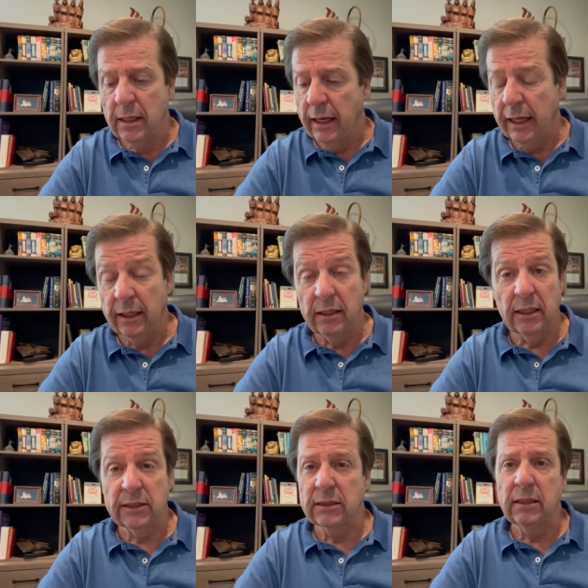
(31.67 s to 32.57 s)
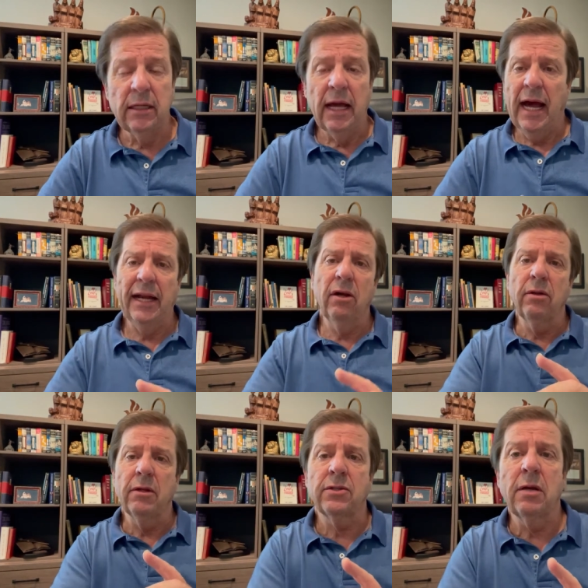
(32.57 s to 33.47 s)
And listen, I know
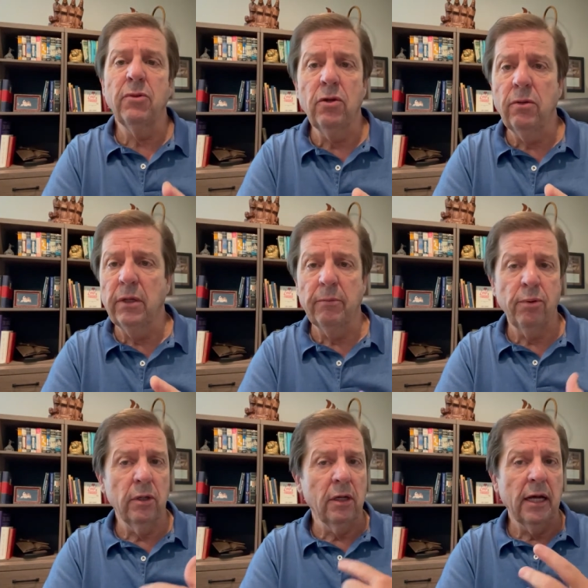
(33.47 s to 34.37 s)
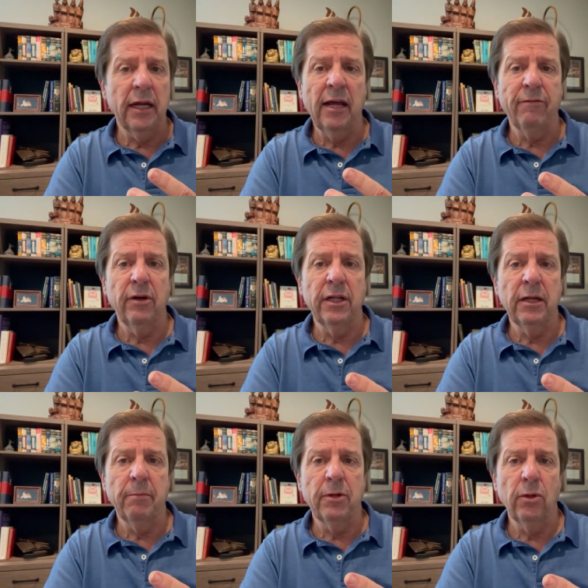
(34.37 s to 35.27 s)
that some of you put a lot of effort
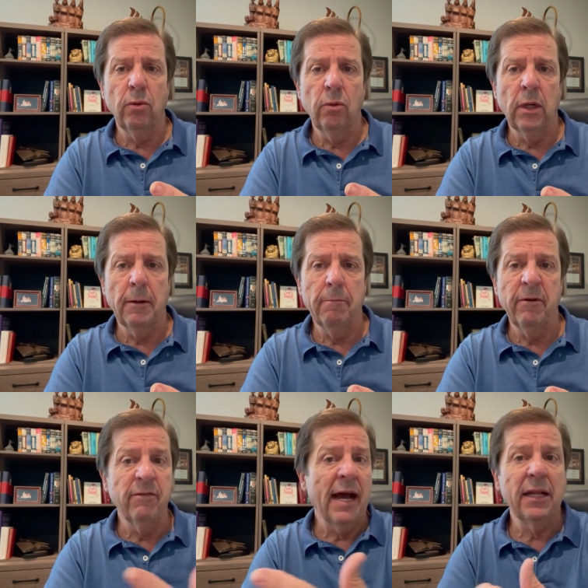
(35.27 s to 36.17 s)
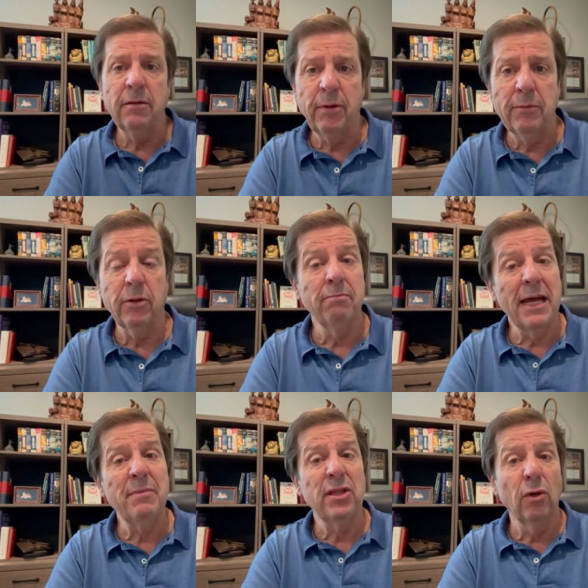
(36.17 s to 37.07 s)
into to, um, inviting people.
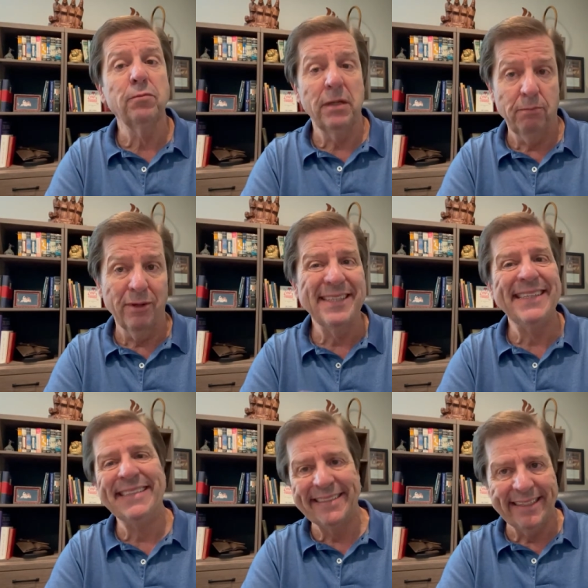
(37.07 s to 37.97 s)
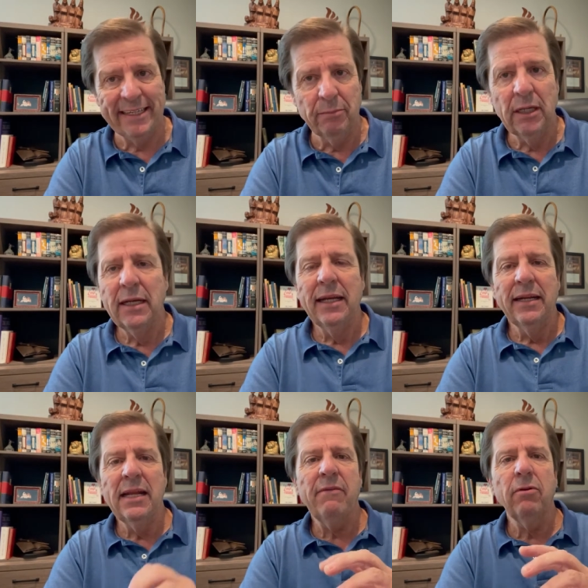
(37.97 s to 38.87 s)
Maybe those people didn't come.
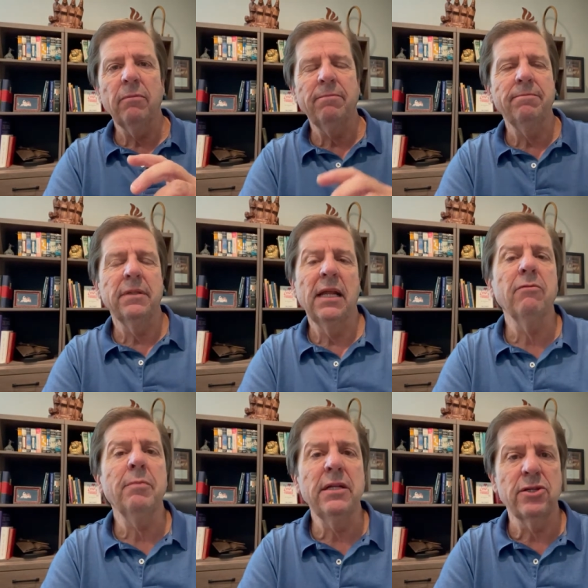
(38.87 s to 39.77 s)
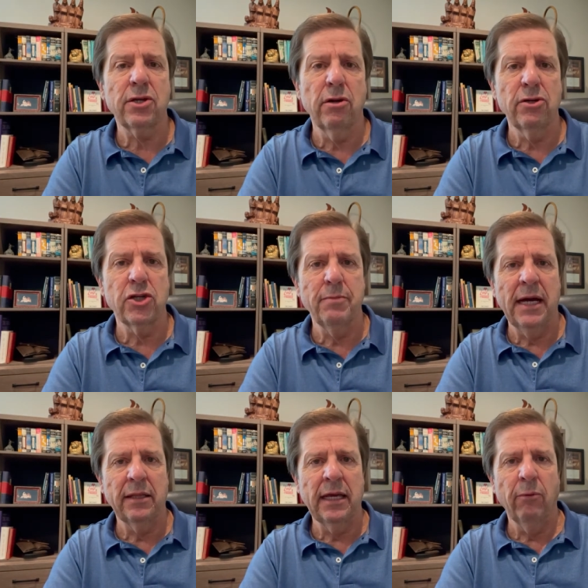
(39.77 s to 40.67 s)
Never, never be discouraged
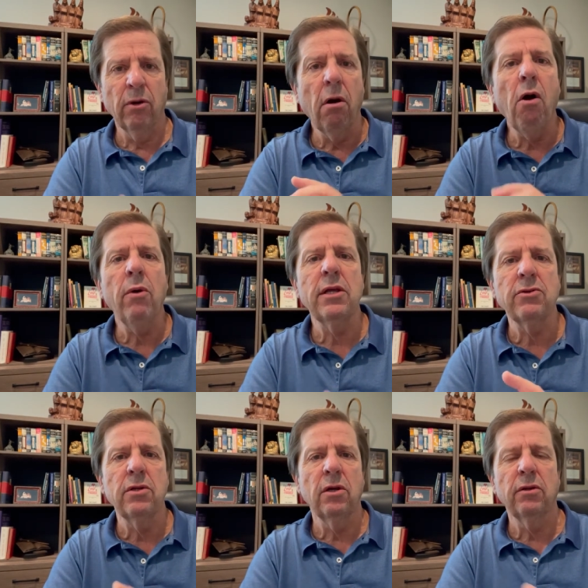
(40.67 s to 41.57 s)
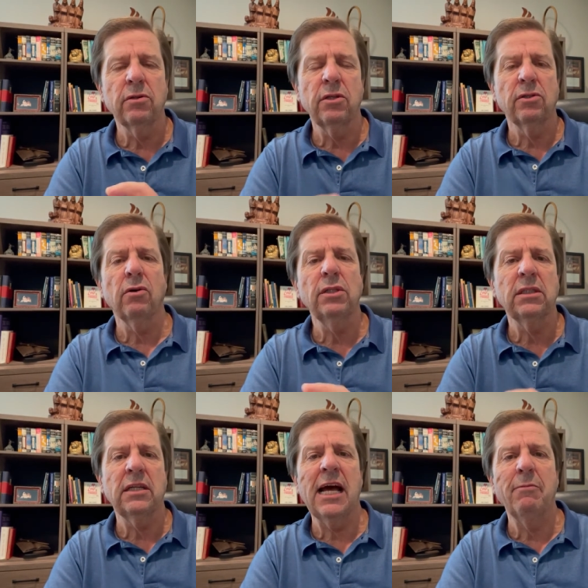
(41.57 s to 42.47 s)
about that. We're always, you know, there's, there's always a
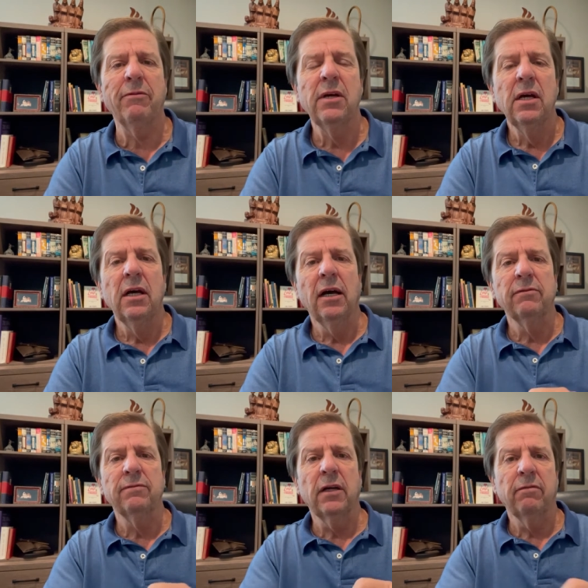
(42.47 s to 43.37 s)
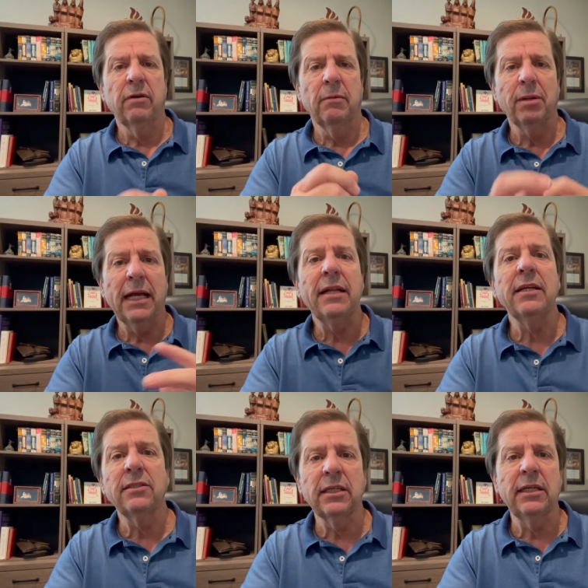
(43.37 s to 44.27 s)
time of, of, of uh,
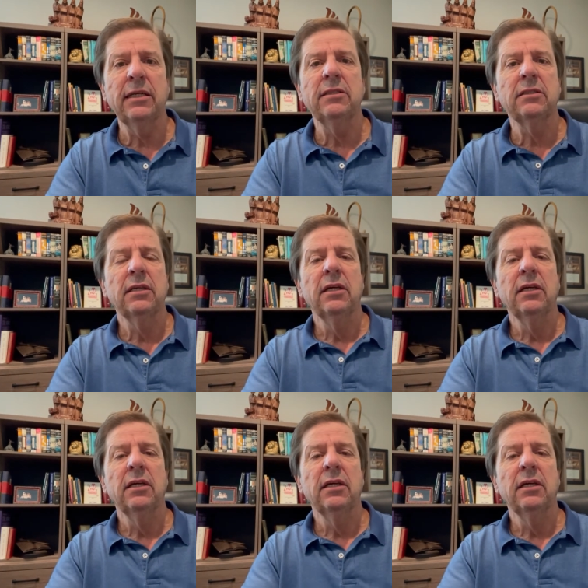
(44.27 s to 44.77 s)
planting seeds